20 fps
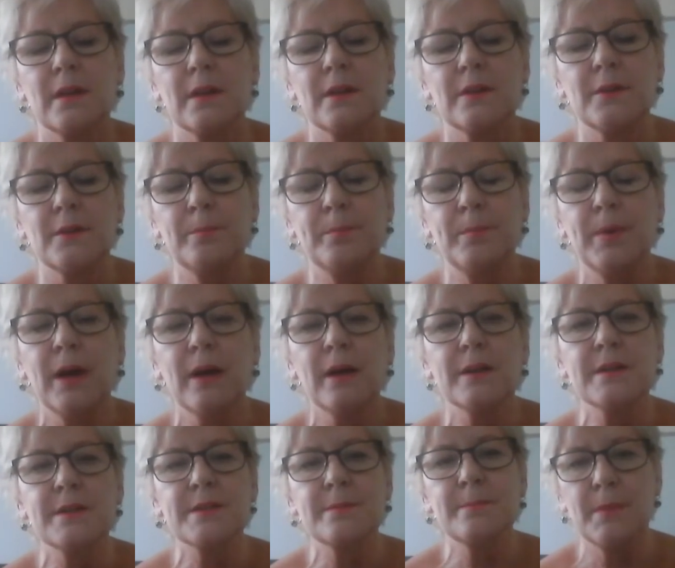The
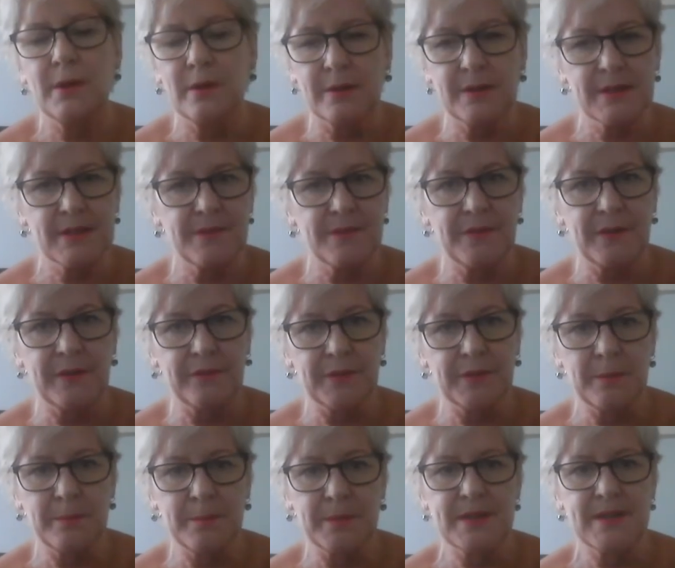pass mark is
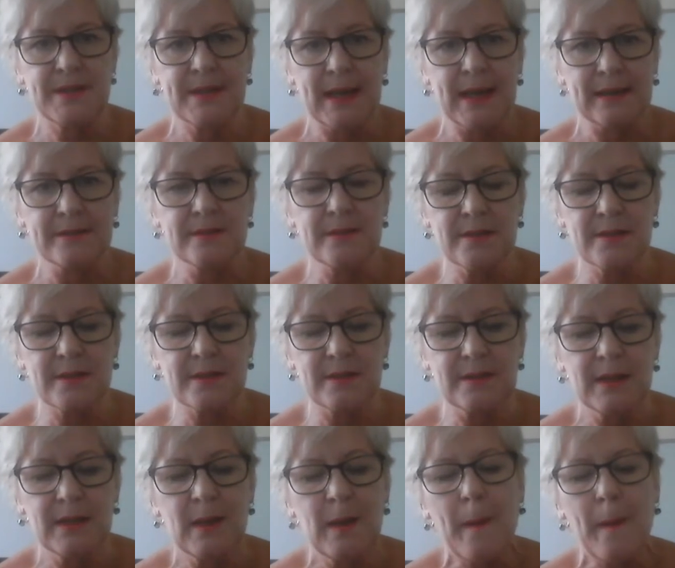50%,
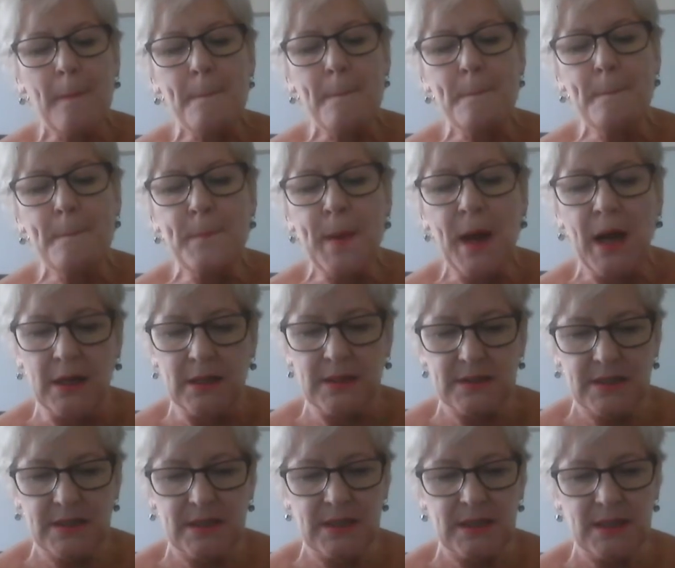
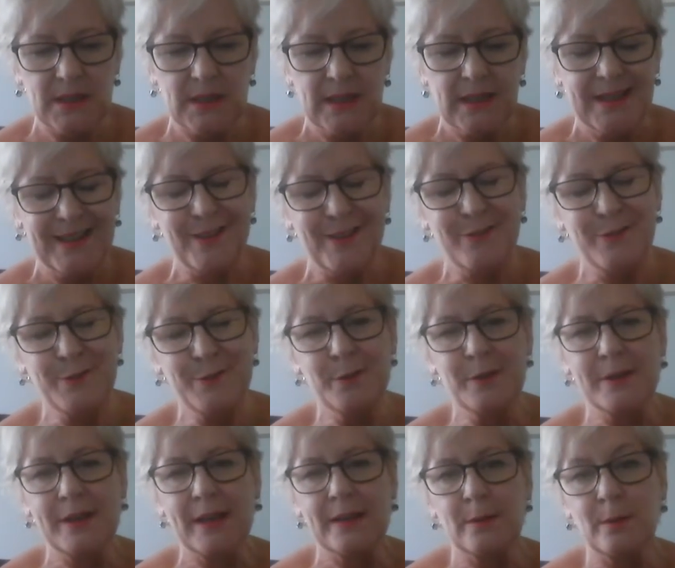but if you
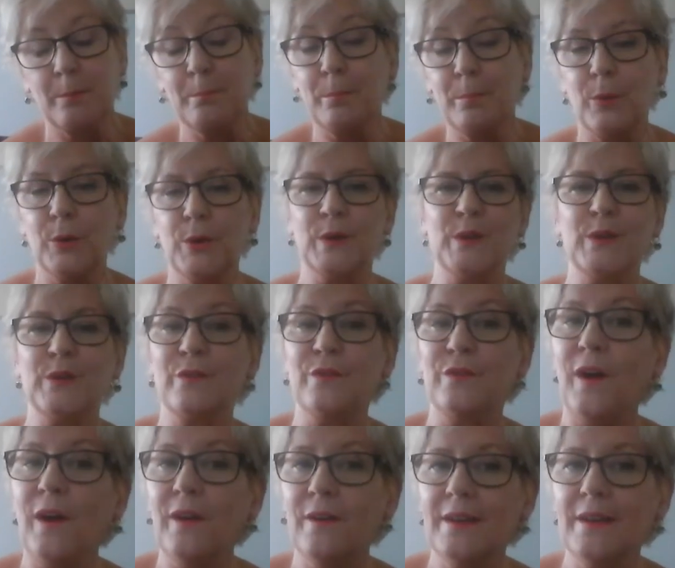get a
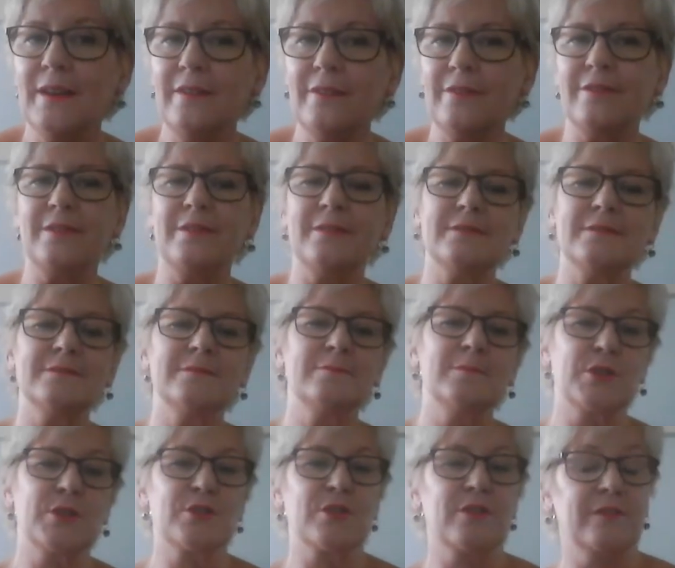0.5,
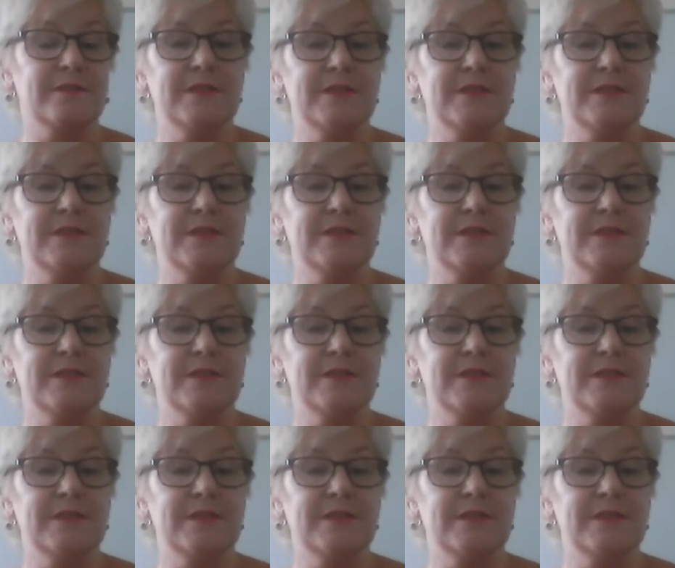which often